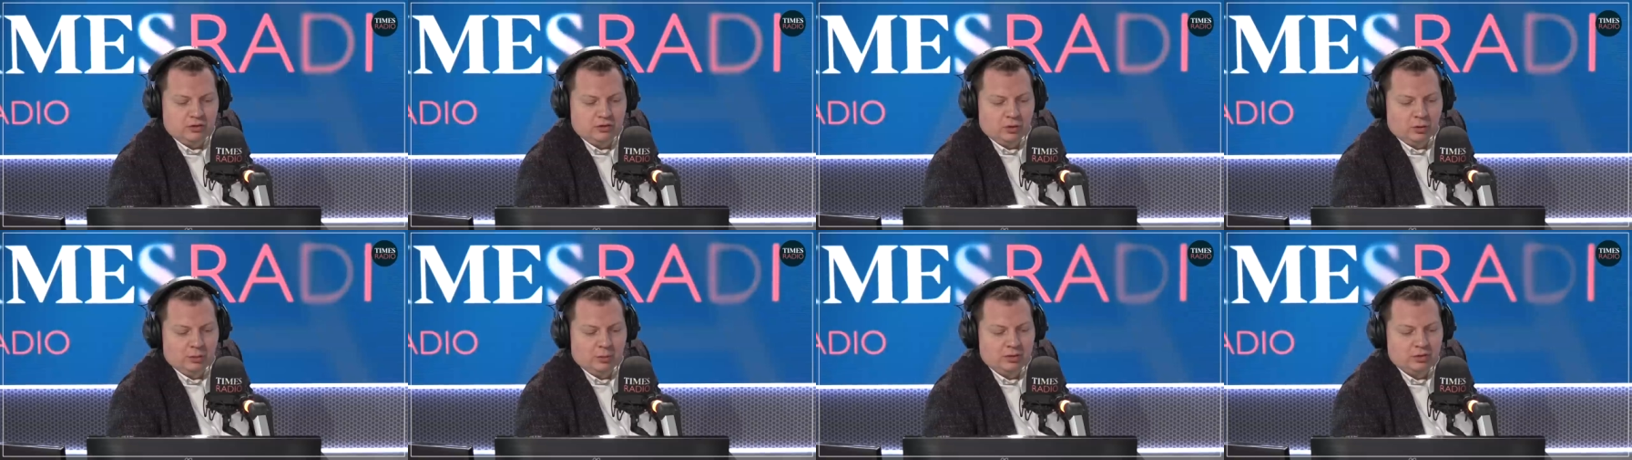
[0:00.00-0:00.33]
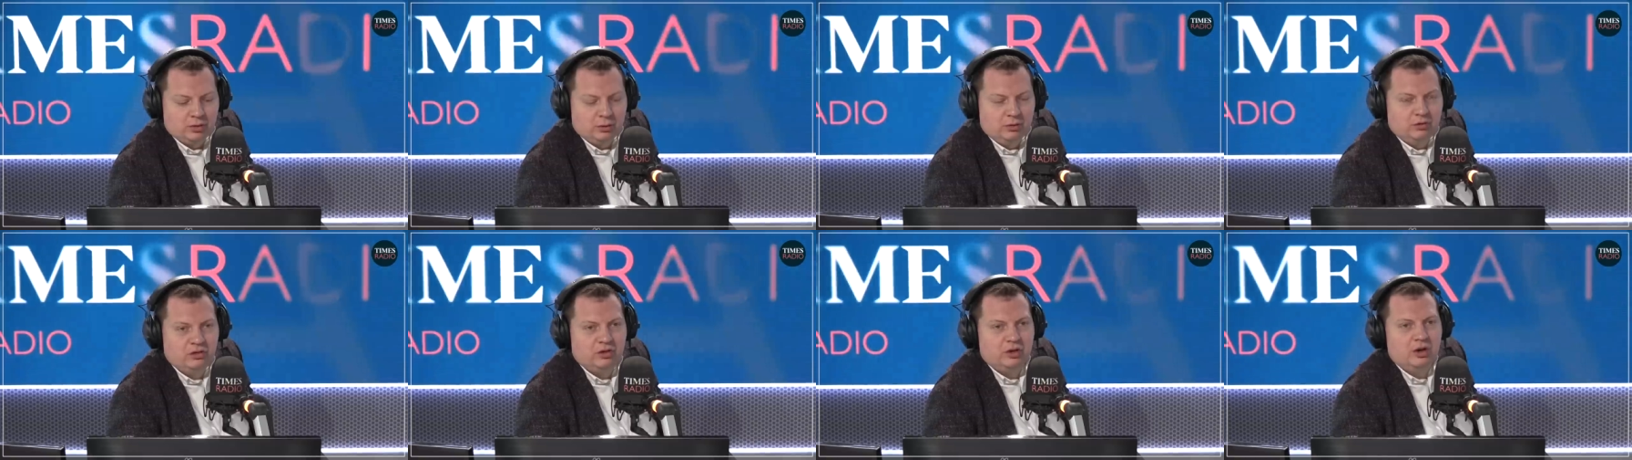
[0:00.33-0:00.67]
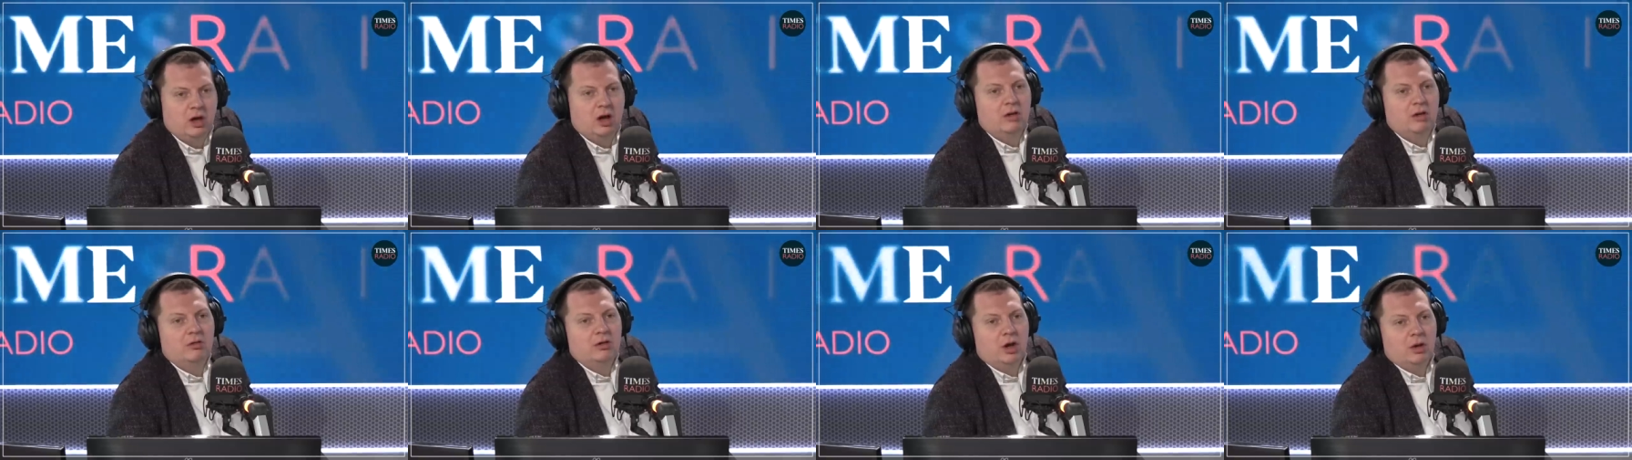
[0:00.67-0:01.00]
talk me through a
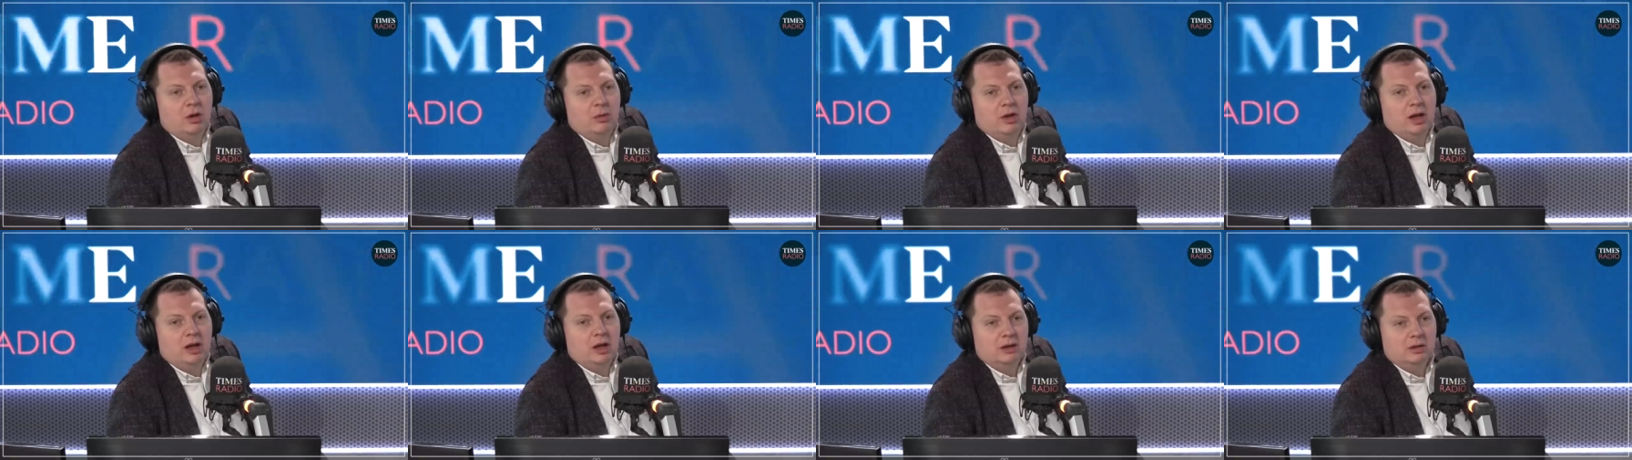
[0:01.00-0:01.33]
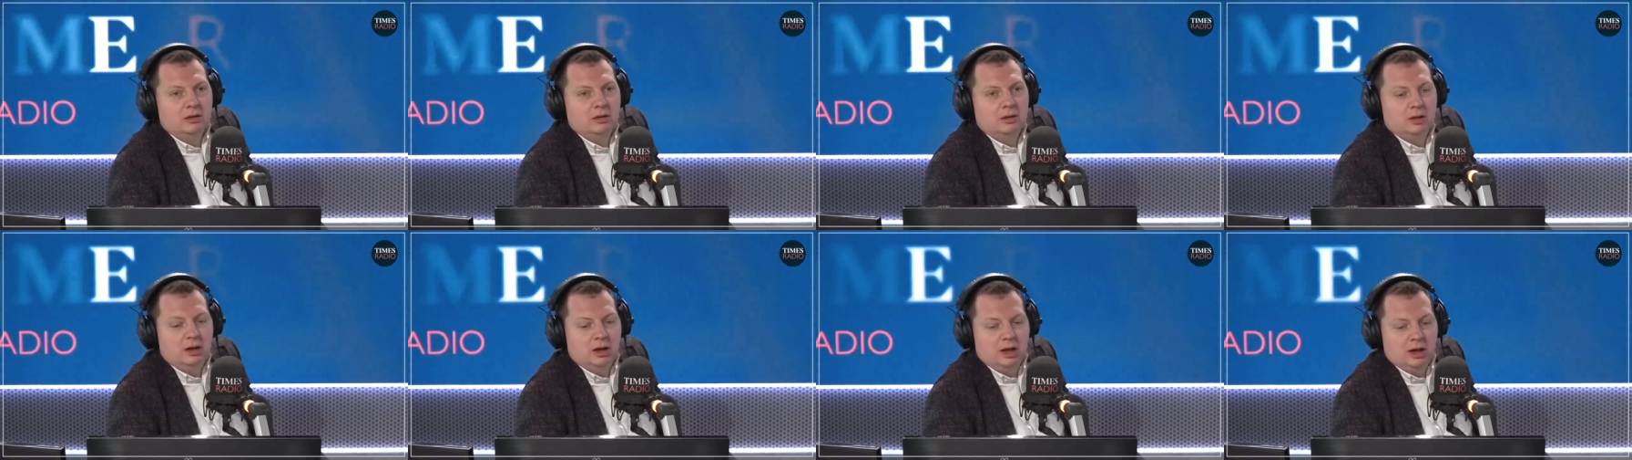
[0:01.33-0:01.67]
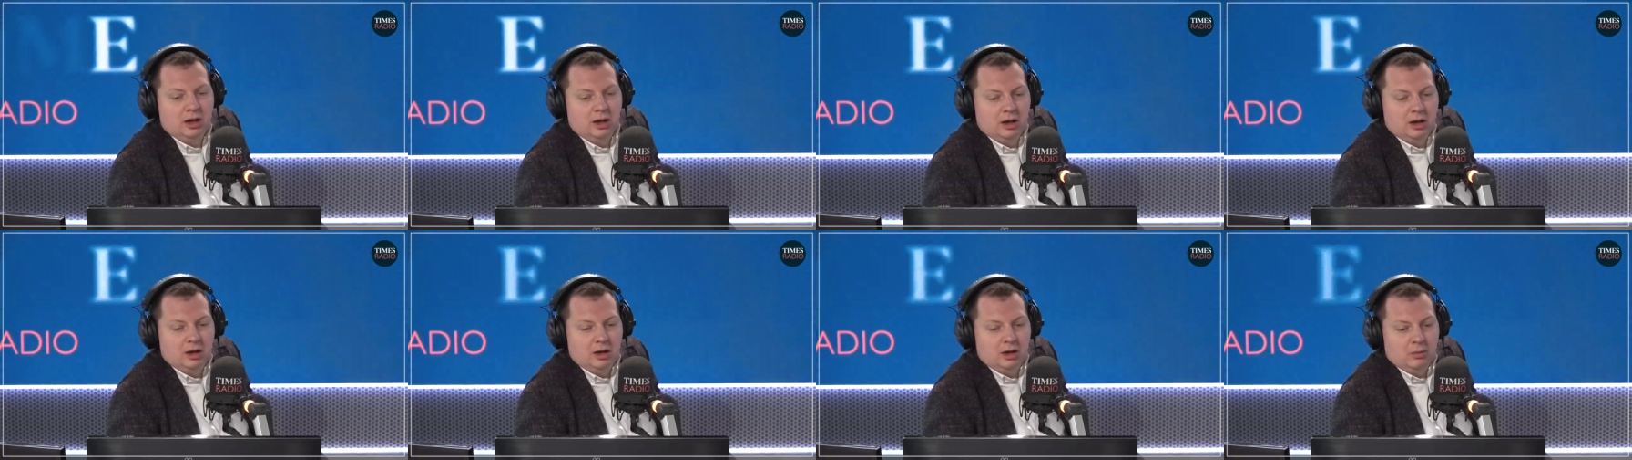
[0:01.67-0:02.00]
scenario then,
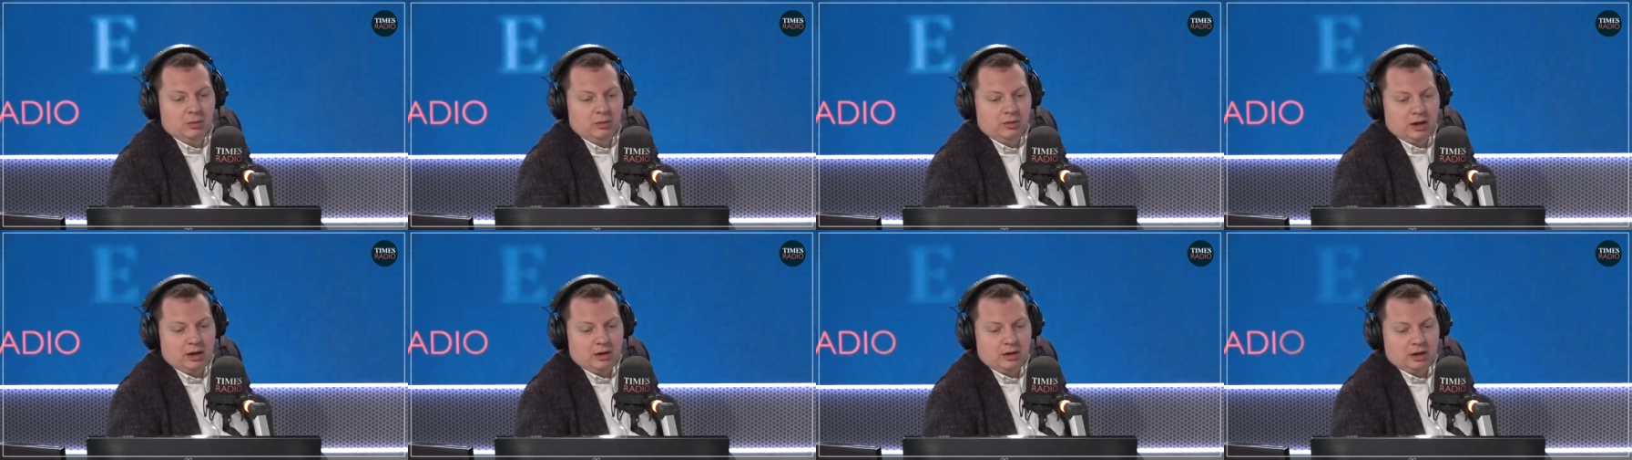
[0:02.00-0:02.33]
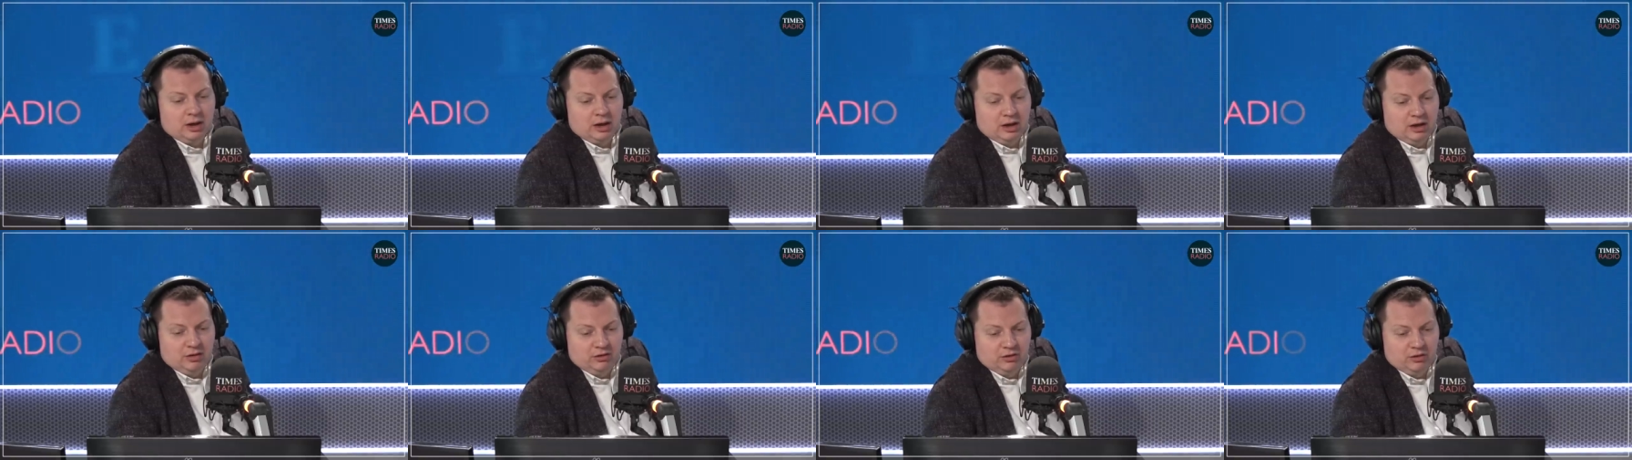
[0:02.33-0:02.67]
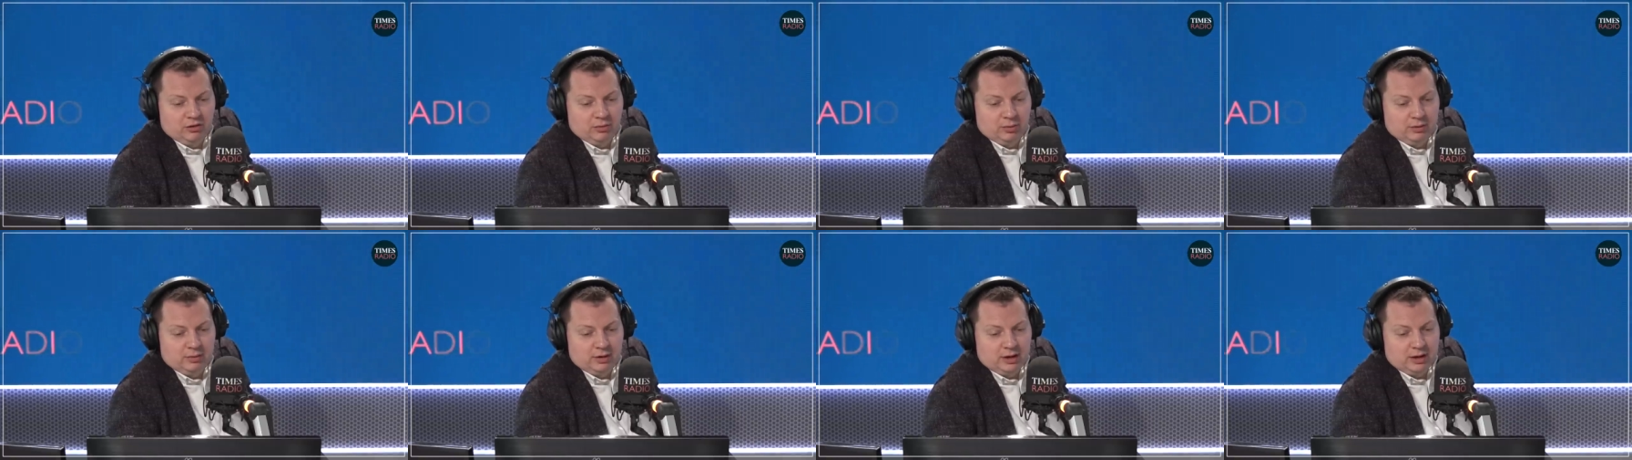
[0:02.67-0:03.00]
uh, without getting us
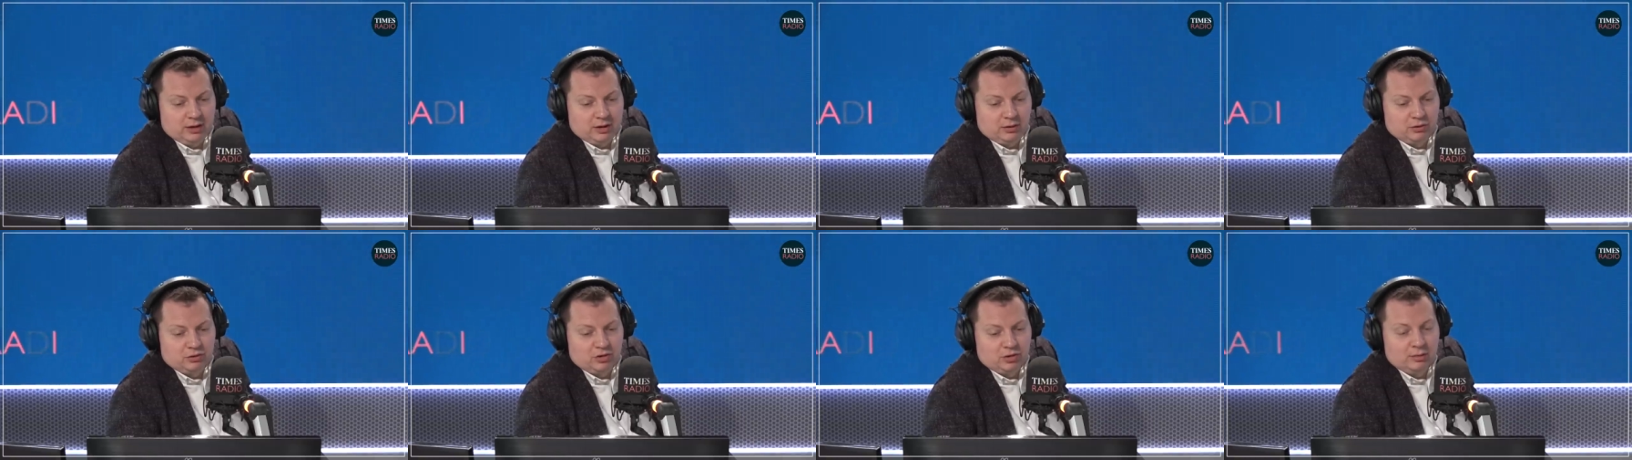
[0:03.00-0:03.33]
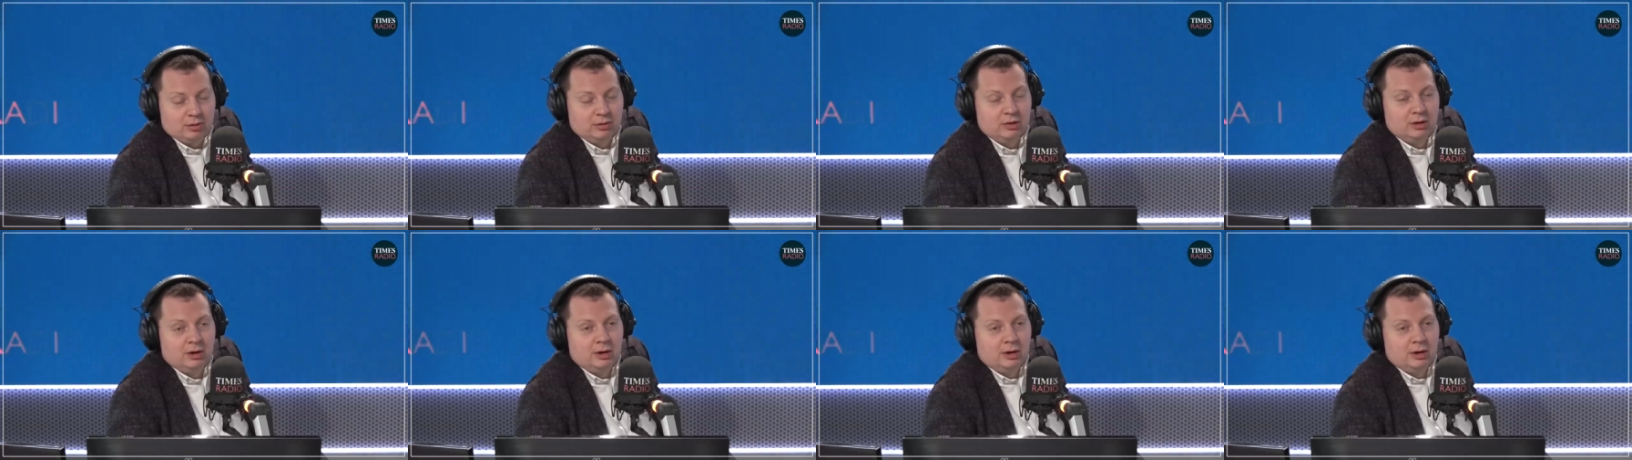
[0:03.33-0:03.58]
into legal trouble?